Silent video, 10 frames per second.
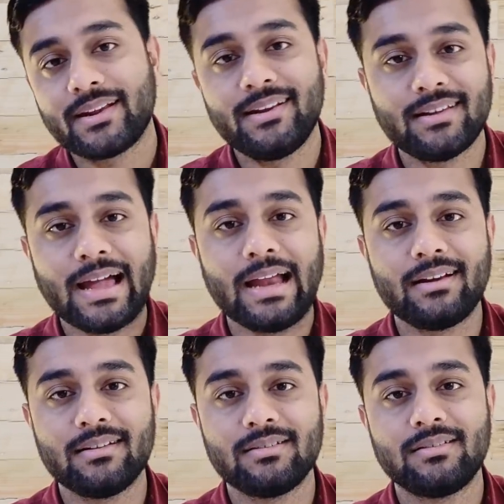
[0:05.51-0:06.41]
right?
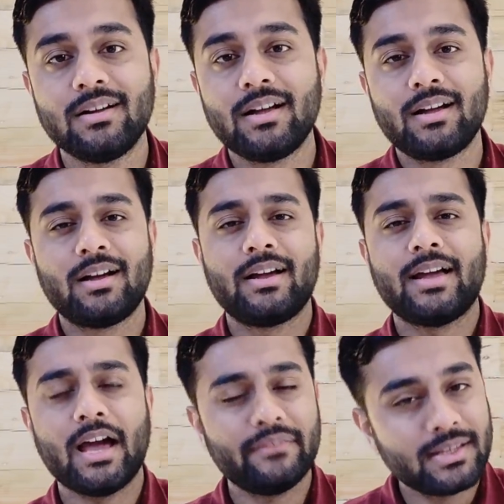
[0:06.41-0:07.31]
And
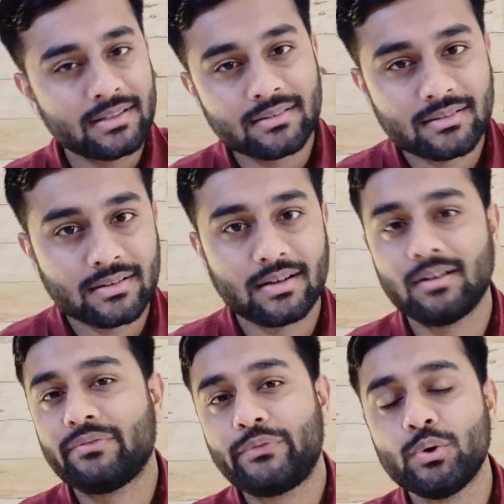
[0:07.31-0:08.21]
having
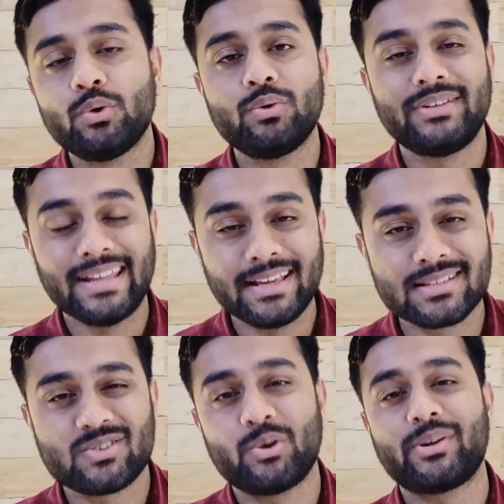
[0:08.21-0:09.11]
a few
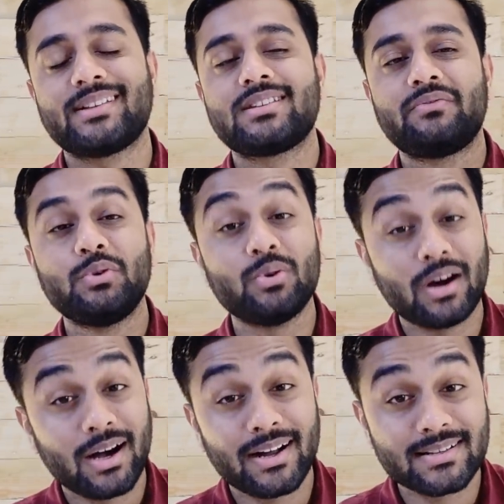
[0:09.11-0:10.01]
days, or you can say
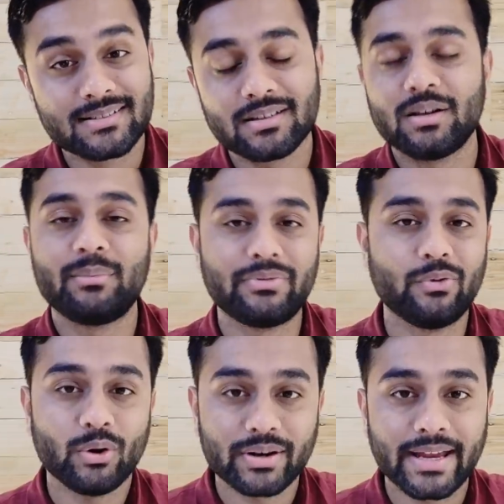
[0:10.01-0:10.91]
few hours
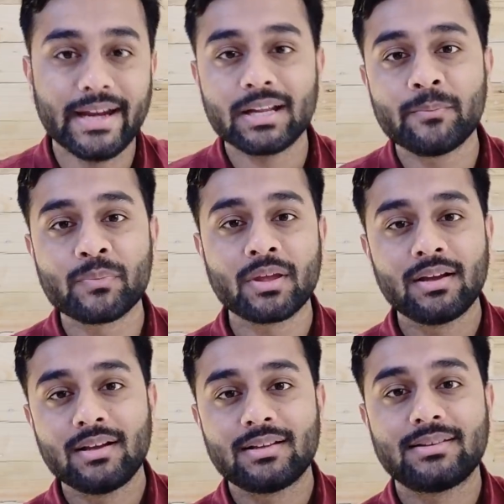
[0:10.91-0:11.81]
before GATE,
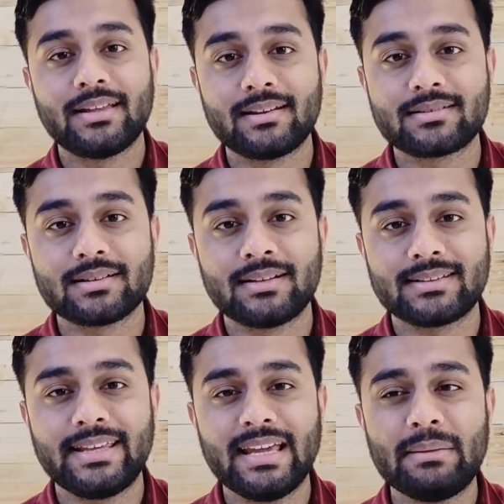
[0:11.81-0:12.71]
there is
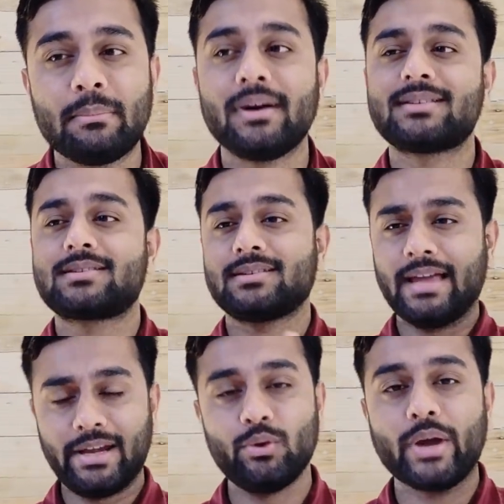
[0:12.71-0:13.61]
nothing much
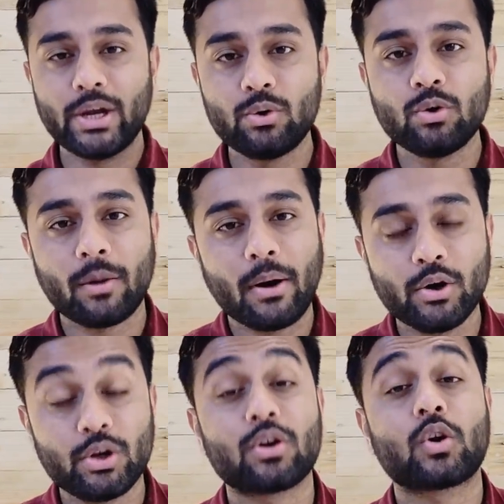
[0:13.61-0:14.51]
that you can do
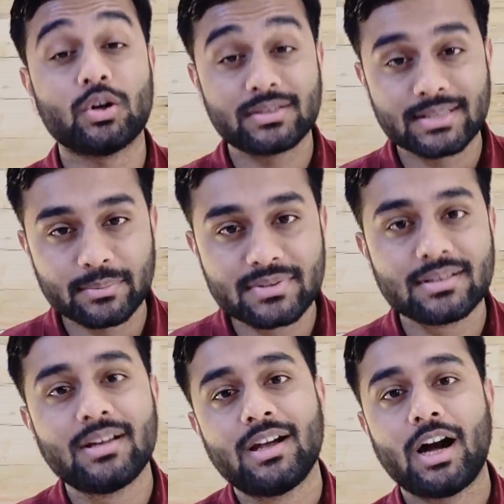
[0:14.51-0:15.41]
about your concepts,
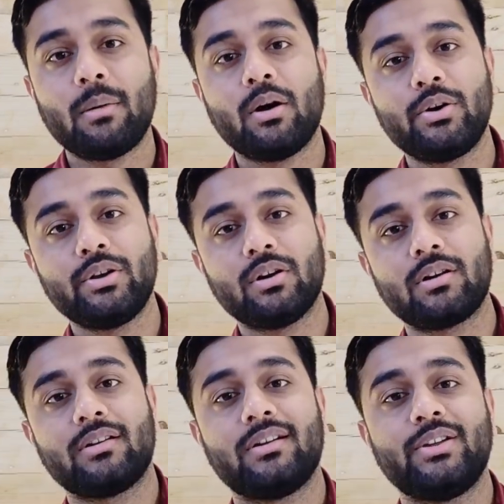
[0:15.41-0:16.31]
about
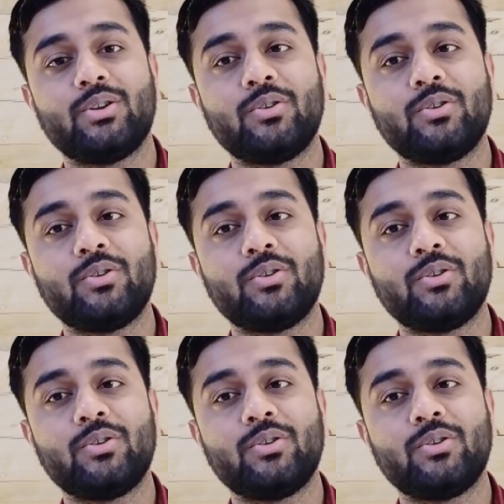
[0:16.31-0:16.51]
your,